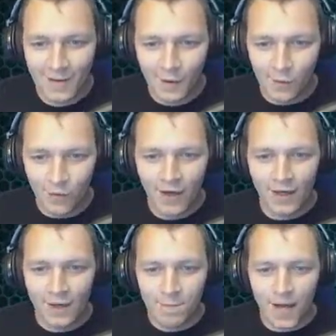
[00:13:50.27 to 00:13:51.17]
They
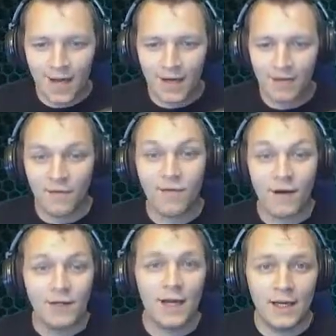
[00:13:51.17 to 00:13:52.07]
really made the
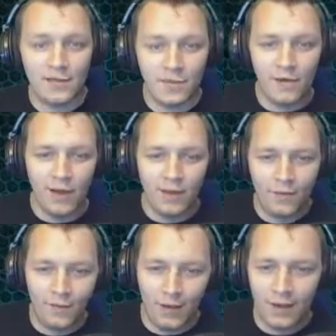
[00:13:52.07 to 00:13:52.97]
franchise with
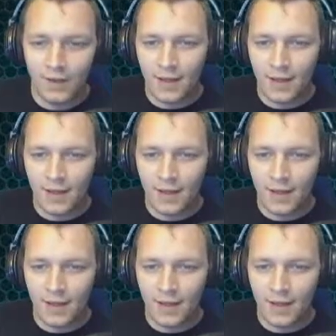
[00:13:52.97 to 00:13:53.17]
Fallout 3.